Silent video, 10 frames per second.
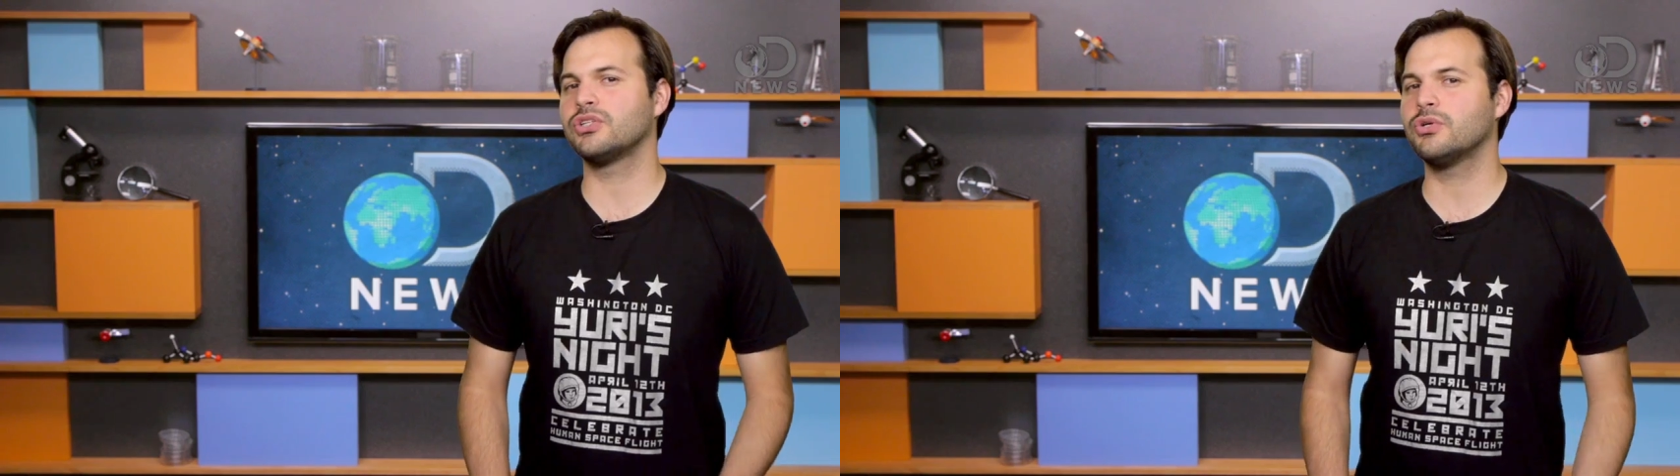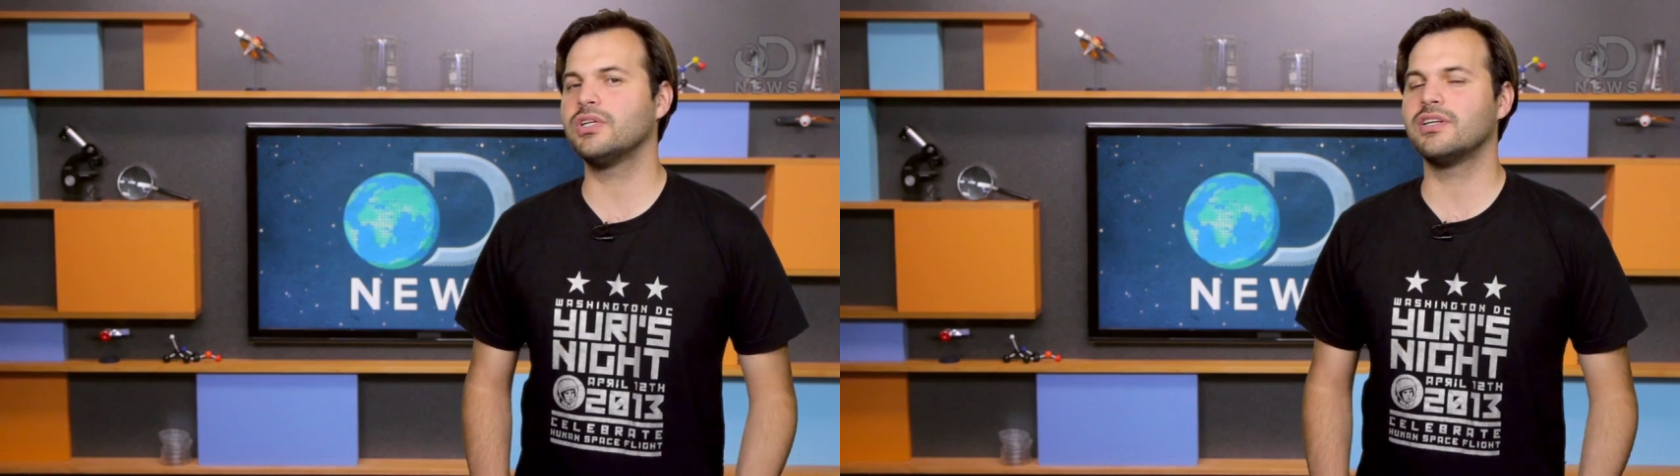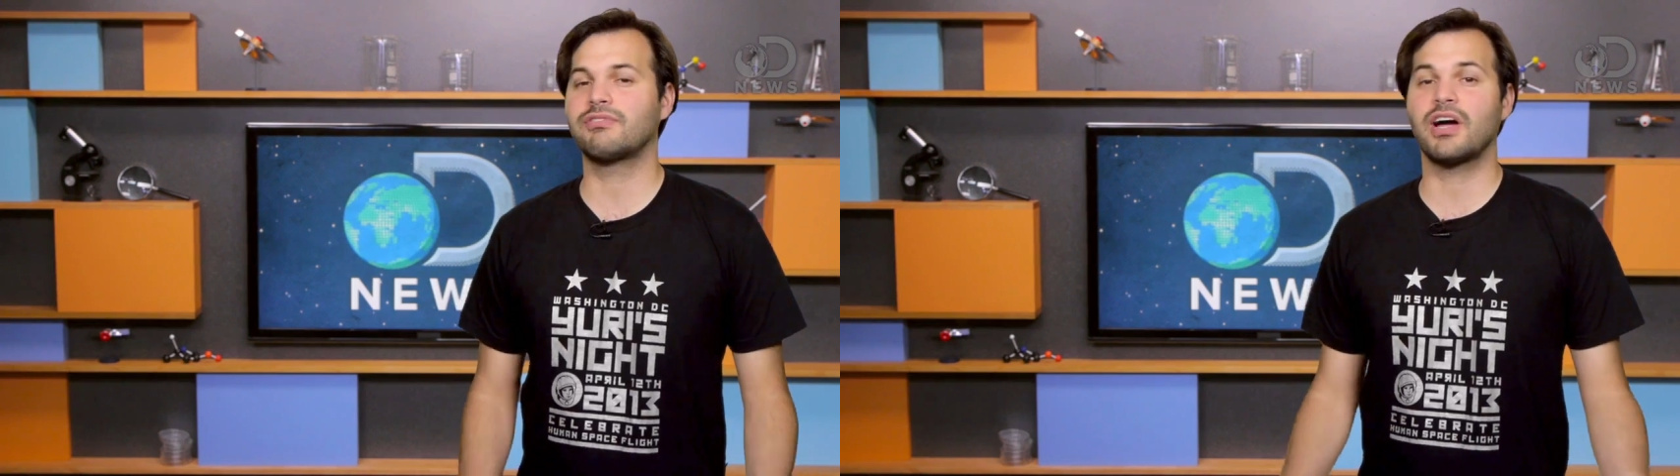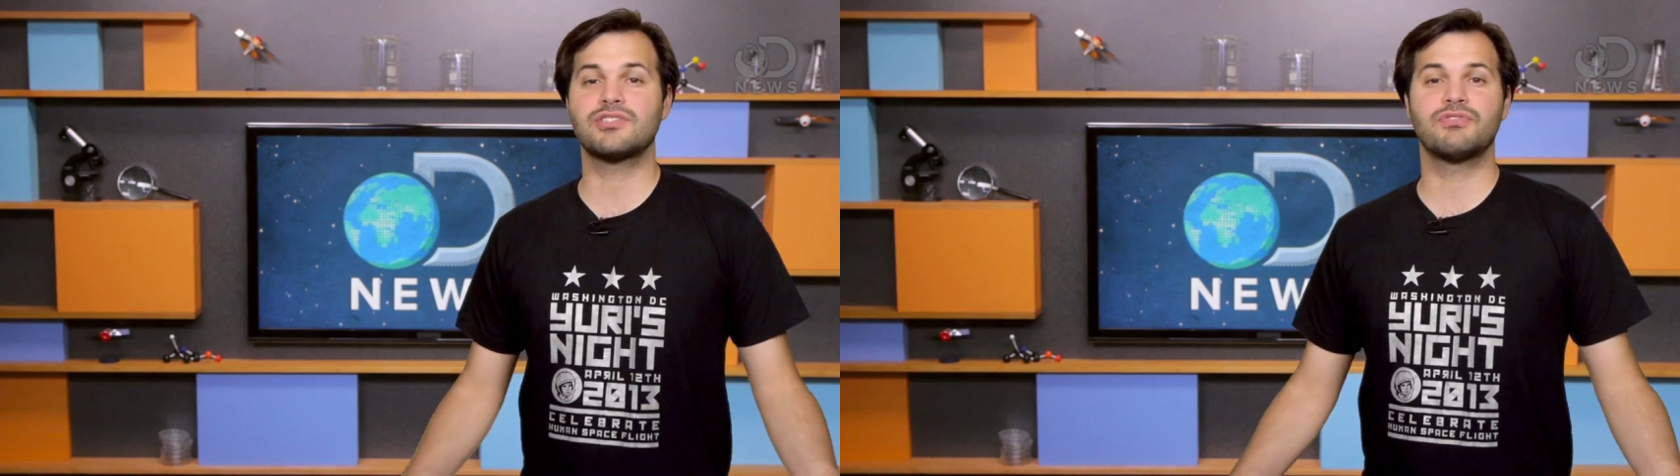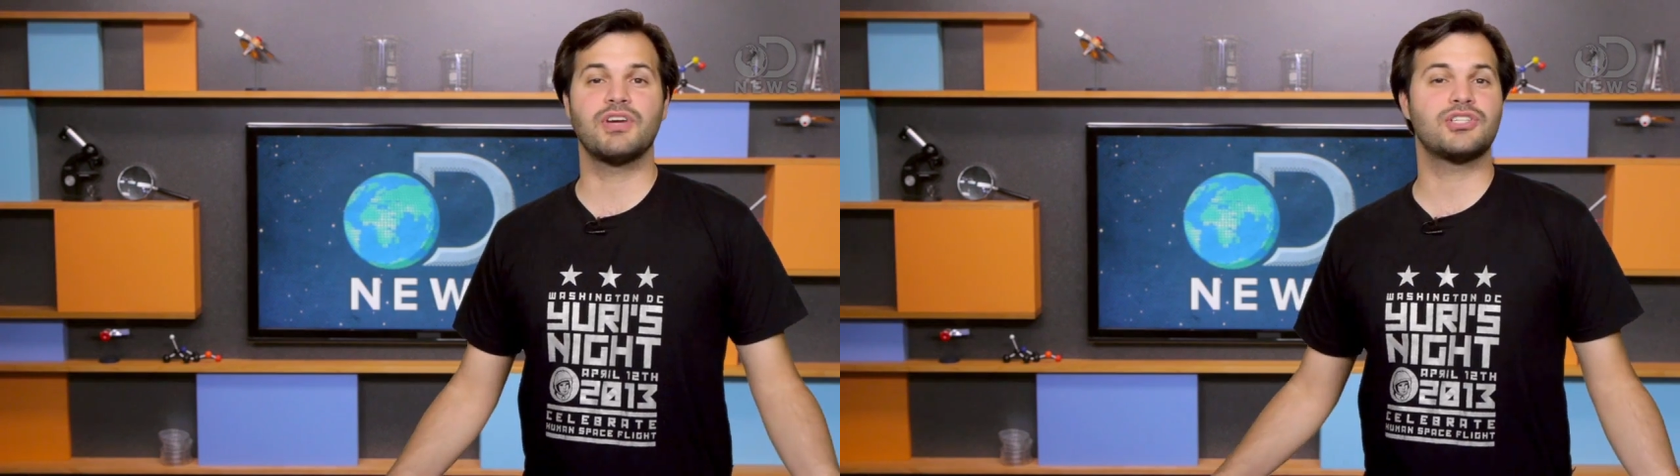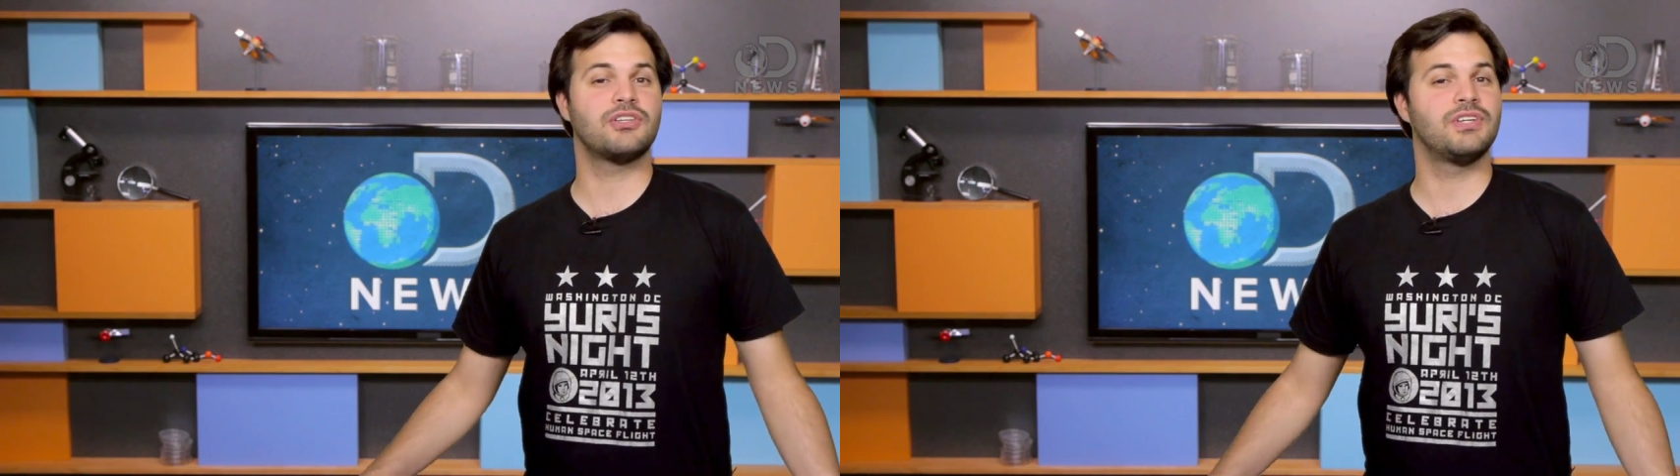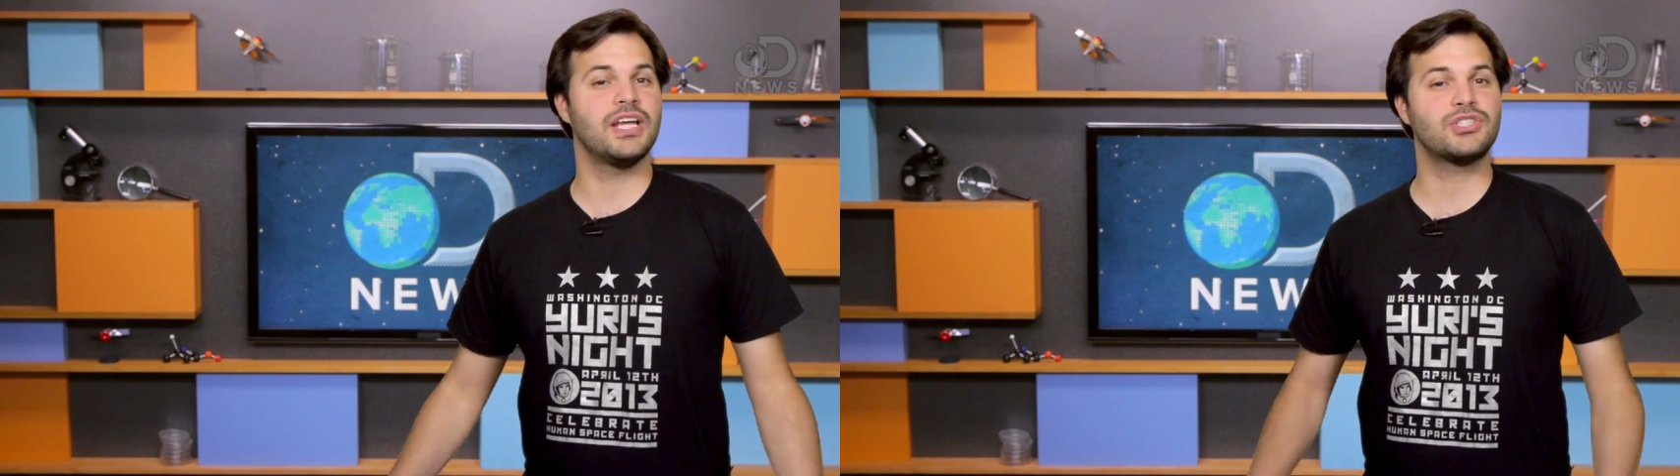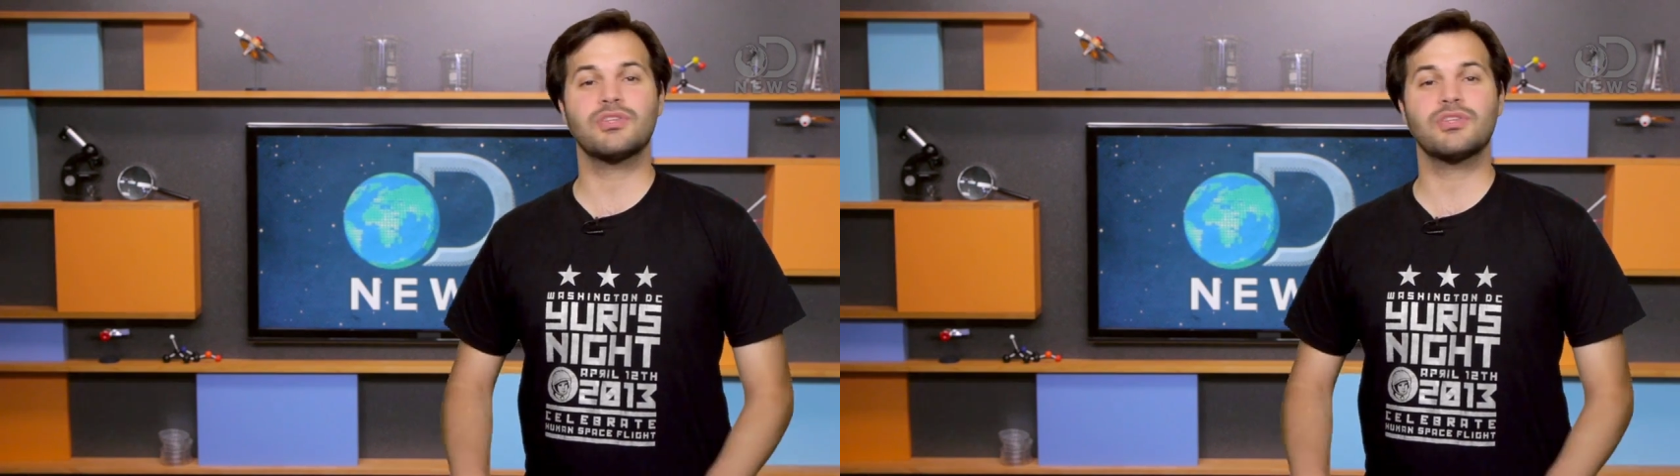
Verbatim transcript: Union of Conservation of Nature,